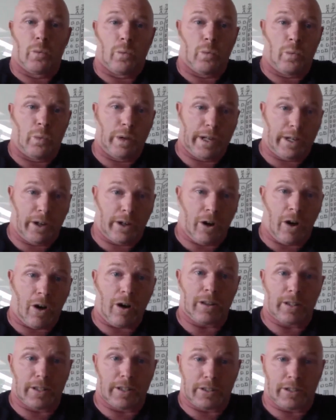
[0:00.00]

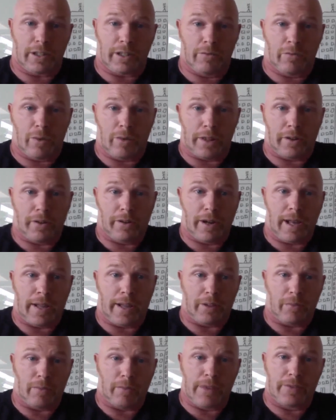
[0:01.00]
regardless of whether or not
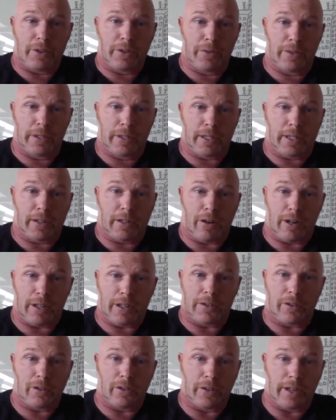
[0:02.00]
the revenue and the
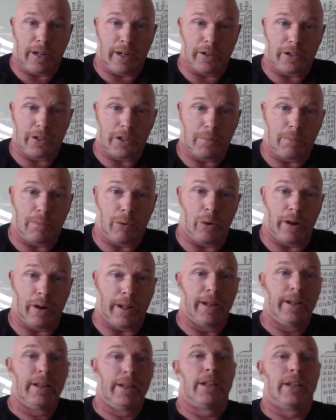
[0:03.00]
costs are there to support it.
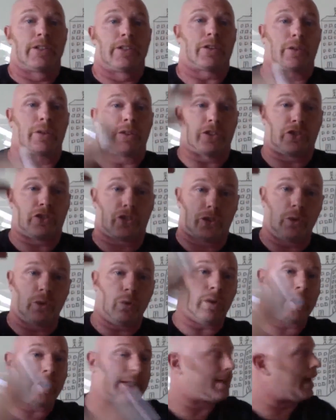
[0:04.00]
So the
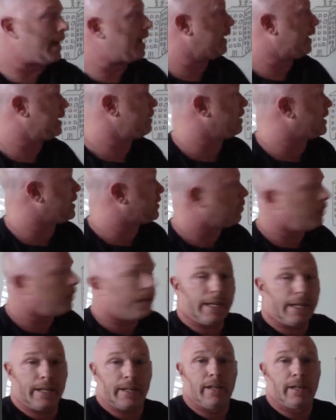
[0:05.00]
storytelling
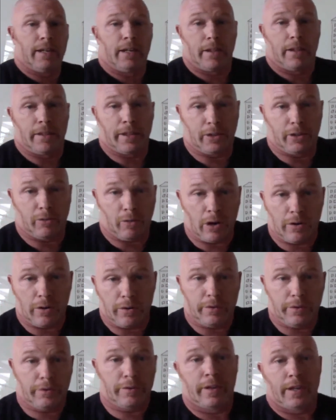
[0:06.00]
between the
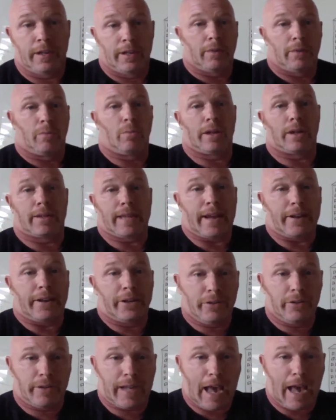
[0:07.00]
growth, what that
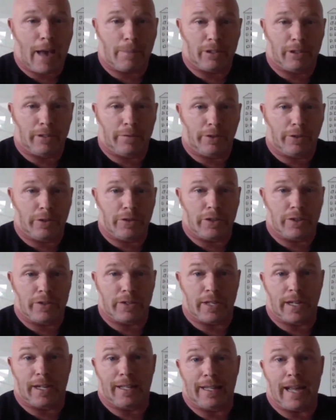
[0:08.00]
new capital infusion is
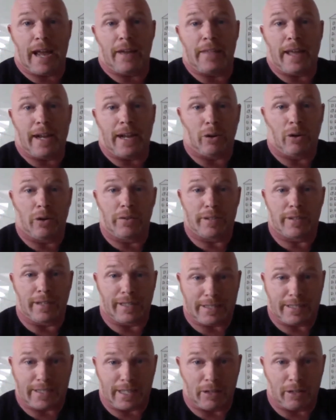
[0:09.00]
going to allow that growth to
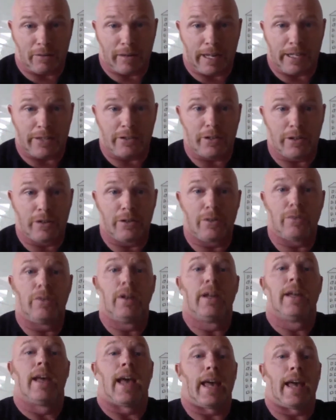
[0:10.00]
accelerate to,
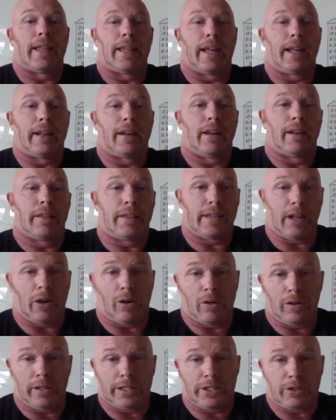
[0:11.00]
and then the
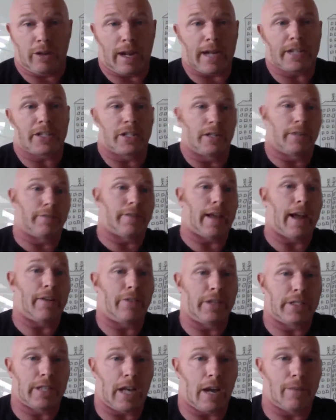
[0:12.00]
early traction of
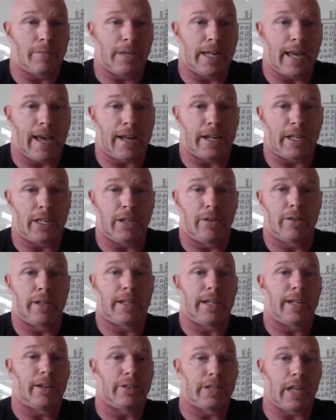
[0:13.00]
every time we add a
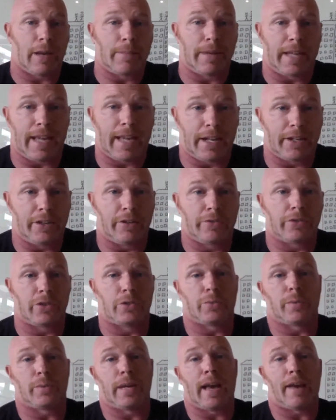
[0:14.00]
unit, here's how many end
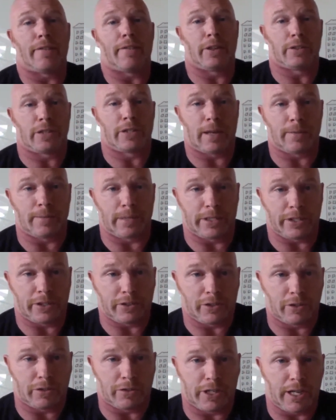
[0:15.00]
users we have, here's how much
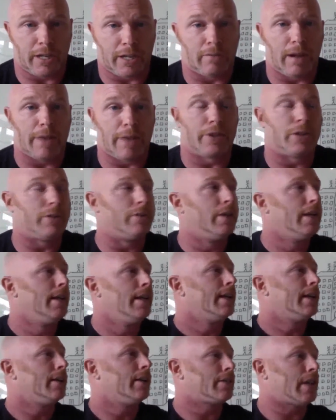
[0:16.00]
associated revenue,
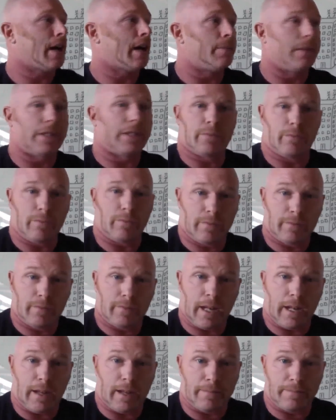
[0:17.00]
here's how much
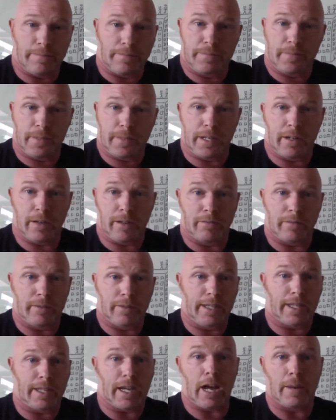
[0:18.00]

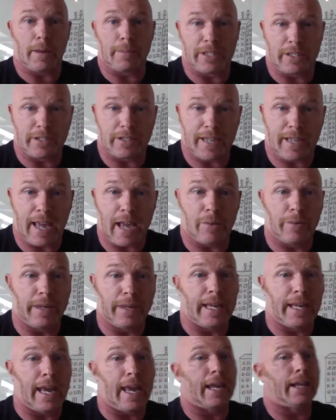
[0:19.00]
economies of scale
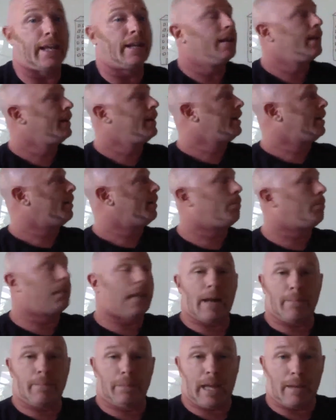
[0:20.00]
we gain,
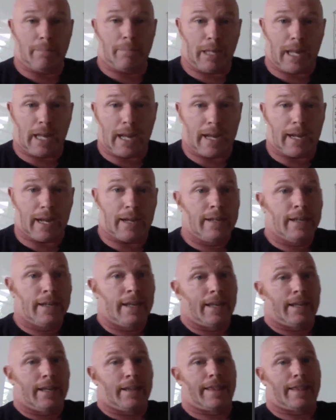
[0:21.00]
blah, blah, blah.
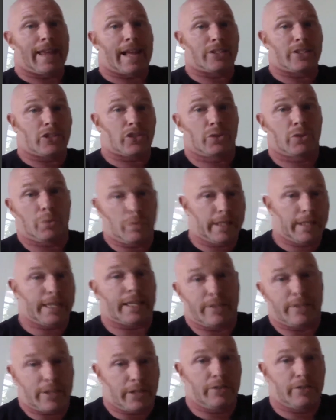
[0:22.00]
That story
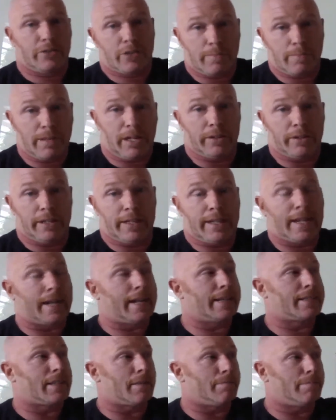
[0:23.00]
continues to build. And
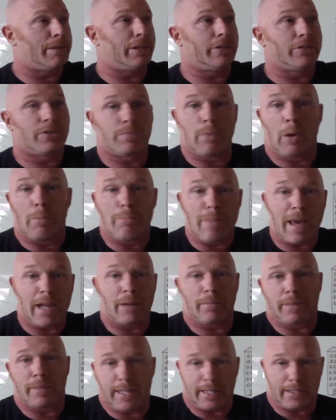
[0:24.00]
then as it builds,
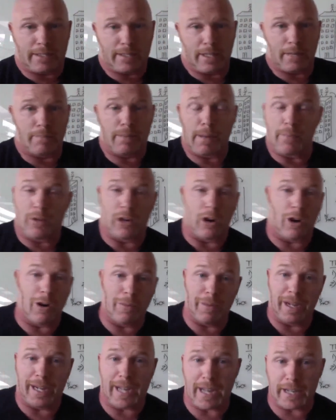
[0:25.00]
momentum kicks in and people go,
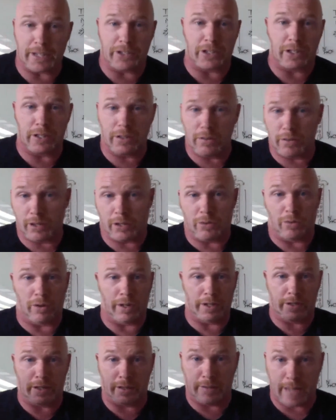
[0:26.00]
oh my God, it's a
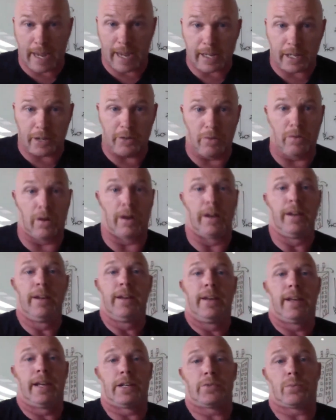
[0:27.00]
unicorn, it's a decacorn,
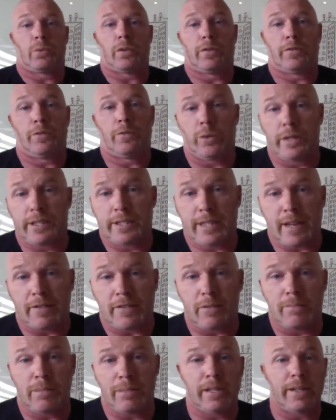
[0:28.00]
it's worth
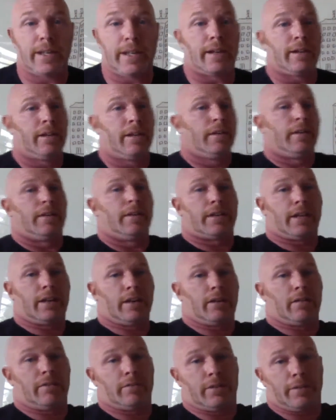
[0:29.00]
47 billion,
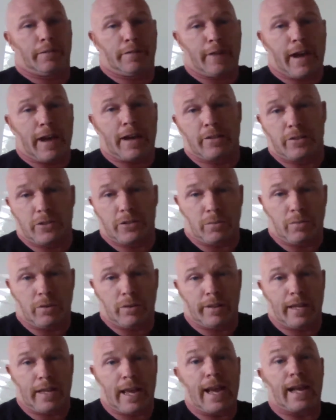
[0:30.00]
the founders are
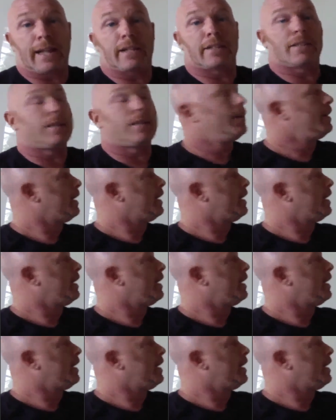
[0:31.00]
worth X.